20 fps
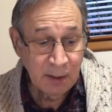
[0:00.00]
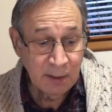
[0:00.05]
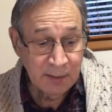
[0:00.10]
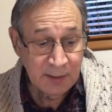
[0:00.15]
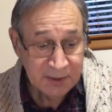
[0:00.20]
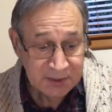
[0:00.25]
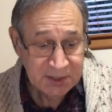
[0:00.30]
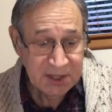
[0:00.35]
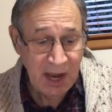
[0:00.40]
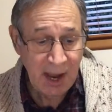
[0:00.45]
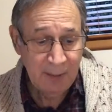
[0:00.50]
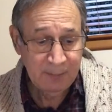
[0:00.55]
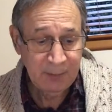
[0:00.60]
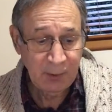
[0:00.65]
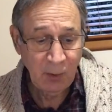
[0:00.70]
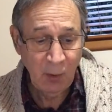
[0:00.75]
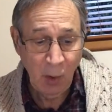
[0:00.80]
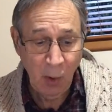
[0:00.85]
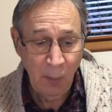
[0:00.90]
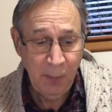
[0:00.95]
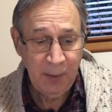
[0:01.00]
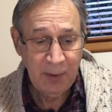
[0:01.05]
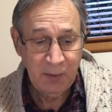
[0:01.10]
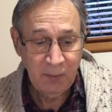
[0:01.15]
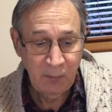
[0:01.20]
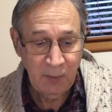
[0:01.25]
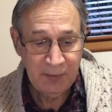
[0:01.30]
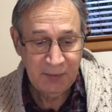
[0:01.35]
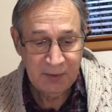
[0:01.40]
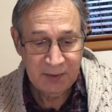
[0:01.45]
This chapter
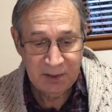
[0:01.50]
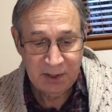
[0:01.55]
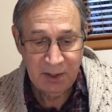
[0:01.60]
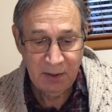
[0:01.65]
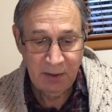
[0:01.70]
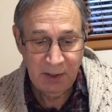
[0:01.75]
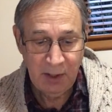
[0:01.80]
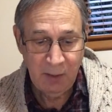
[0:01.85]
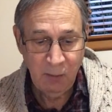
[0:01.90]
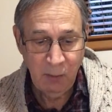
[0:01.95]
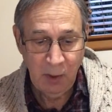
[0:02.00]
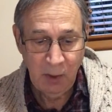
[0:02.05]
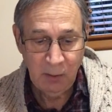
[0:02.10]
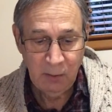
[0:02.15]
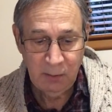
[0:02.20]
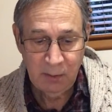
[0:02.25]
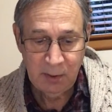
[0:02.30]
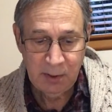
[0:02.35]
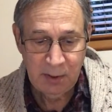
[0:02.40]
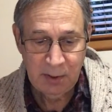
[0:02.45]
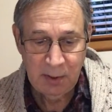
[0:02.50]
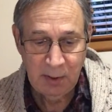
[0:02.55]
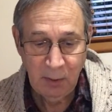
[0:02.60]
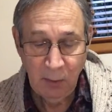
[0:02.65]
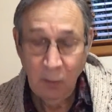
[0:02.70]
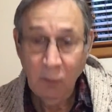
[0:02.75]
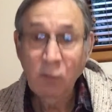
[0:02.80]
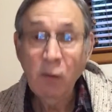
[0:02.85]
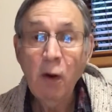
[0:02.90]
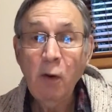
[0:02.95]
opened with the cheery quote,
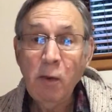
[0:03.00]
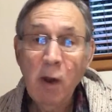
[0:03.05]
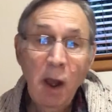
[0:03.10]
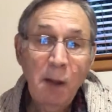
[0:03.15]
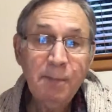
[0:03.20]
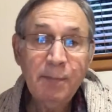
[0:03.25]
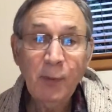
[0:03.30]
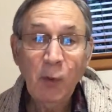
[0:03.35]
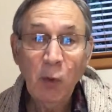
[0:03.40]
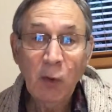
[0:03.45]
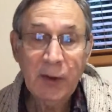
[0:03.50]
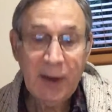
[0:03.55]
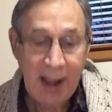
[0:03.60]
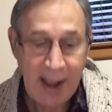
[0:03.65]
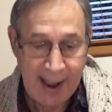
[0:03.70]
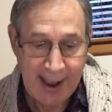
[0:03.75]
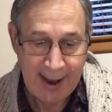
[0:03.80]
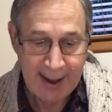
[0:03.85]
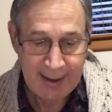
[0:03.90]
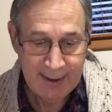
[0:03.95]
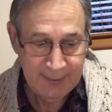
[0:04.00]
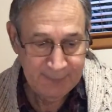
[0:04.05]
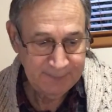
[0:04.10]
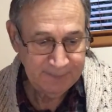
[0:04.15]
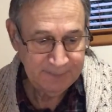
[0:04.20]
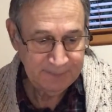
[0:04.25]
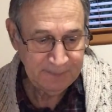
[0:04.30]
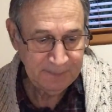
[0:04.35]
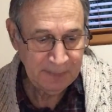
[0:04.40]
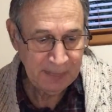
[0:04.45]
grow up or die.
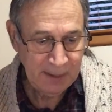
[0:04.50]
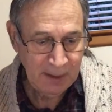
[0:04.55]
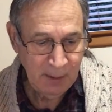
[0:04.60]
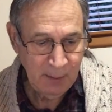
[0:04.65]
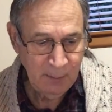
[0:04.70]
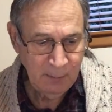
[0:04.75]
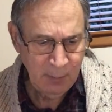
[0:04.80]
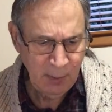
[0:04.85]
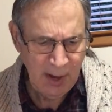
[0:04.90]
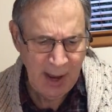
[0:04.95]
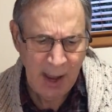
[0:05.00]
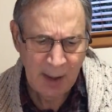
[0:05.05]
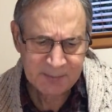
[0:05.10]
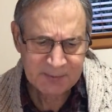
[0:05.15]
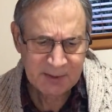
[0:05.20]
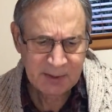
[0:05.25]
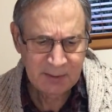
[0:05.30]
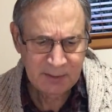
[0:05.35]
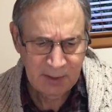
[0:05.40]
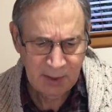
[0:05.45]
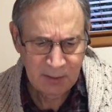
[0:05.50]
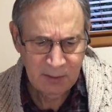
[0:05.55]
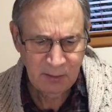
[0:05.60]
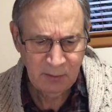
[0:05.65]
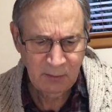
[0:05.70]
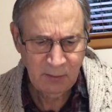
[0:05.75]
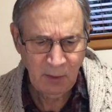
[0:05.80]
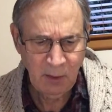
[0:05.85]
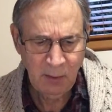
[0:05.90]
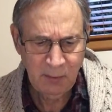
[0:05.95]
Perhaps
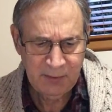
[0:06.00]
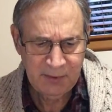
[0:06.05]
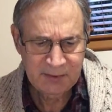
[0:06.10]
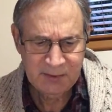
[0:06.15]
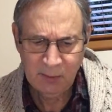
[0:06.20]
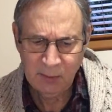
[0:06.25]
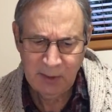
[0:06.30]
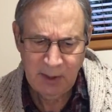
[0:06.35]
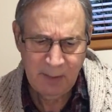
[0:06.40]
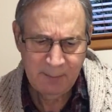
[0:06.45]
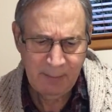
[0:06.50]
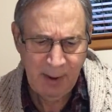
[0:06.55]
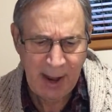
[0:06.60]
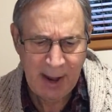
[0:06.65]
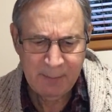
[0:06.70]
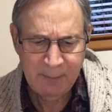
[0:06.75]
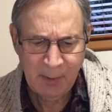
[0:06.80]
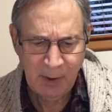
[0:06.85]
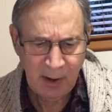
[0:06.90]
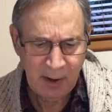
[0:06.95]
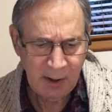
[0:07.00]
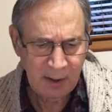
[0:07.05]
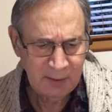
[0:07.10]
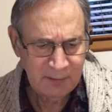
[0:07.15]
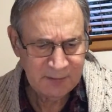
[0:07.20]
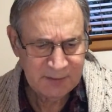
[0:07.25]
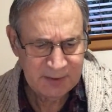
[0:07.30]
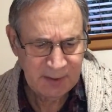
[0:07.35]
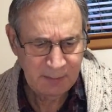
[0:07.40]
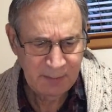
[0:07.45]
continued growth is only a byproduct
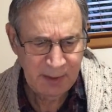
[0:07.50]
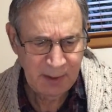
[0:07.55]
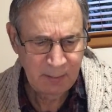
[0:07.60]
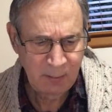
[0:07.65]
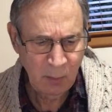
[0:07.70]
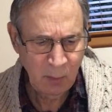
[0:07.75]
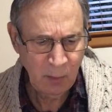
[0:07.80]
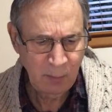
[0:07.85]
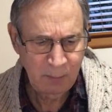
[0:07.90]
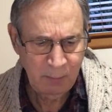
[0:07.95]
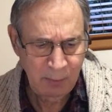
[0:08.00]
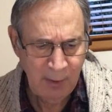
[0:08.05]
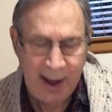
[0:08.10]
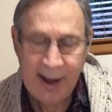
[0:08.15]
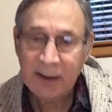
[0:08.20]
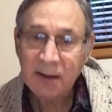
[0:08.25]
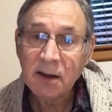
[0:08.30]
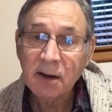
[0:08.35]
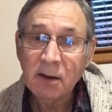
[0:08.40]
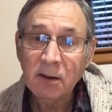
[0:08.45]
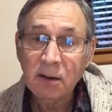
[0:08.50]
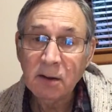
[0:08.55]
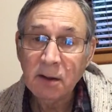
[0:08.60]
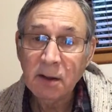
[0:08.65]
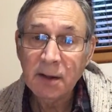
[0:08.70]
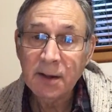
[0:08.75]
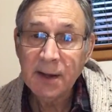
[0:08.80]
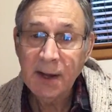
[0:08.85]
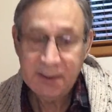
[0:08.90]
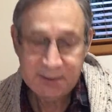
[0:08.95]
of something more practical
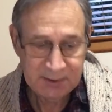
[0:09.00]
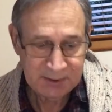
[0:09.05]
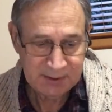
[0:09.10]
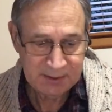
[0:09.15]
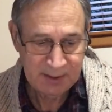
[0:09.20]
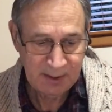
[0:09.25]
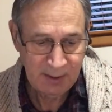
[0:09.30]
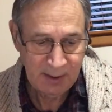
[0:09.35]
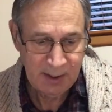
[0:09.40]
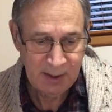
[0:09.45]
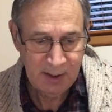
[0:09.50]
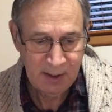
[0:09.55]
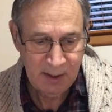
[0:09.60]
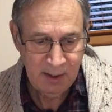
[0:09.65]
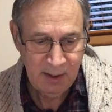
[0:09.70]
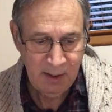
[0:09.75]
and necessary.